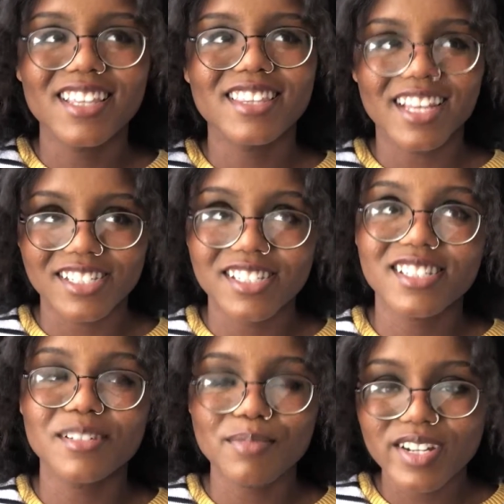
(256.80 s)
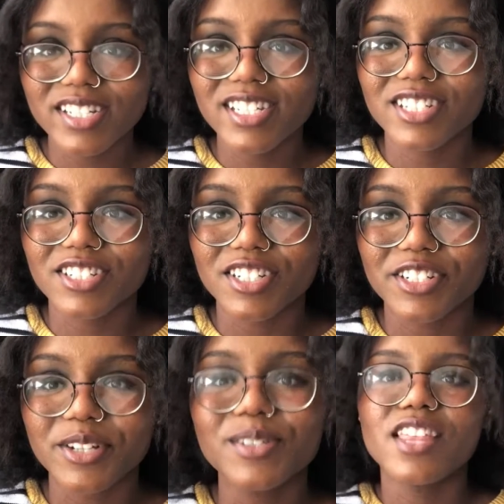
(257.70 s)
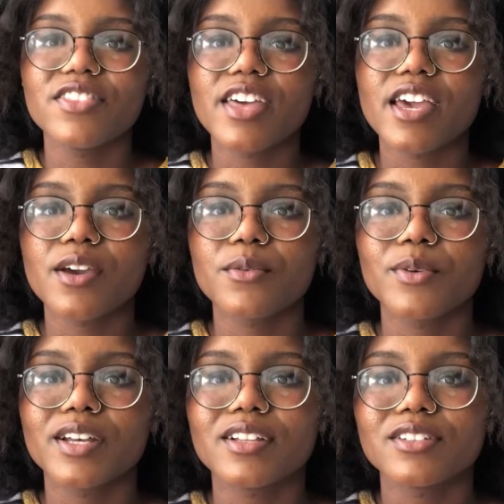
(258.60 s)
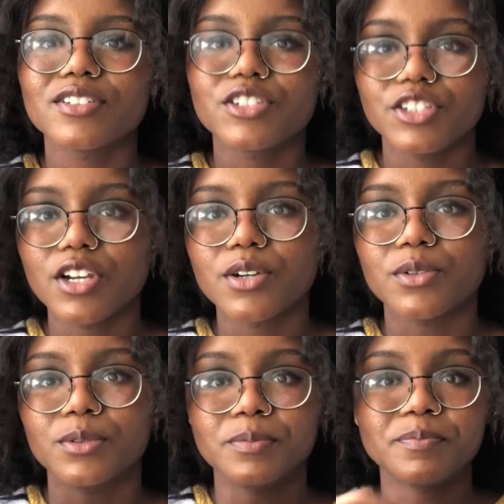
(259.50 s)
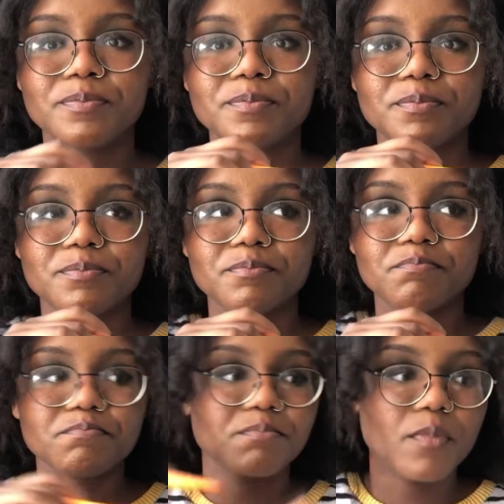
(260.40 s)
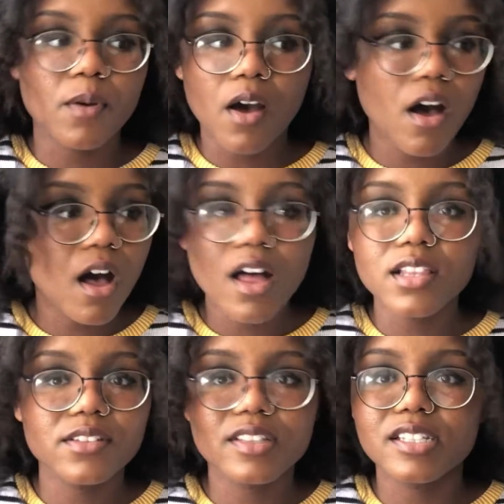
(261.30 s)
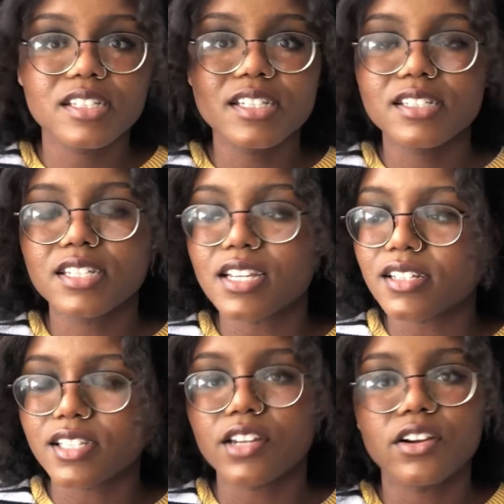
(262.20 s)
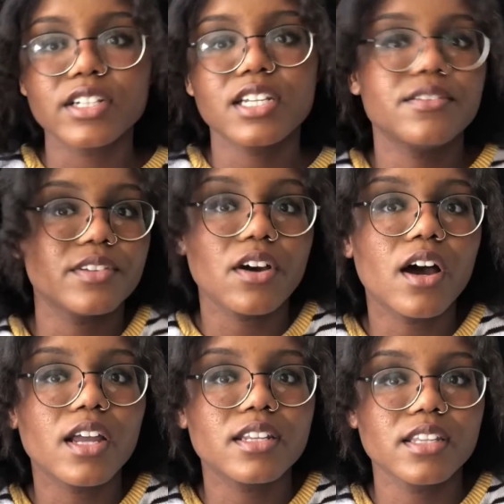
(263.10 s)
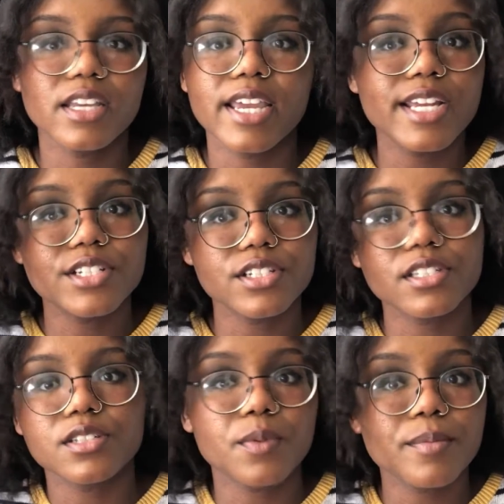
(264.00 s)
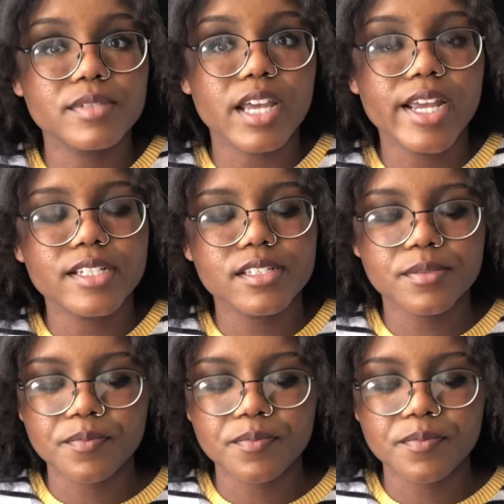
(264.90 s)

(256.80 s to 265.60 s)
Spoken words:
that's the pronunciation I chose, they will show all of these listings that aren't even on the agency's websites.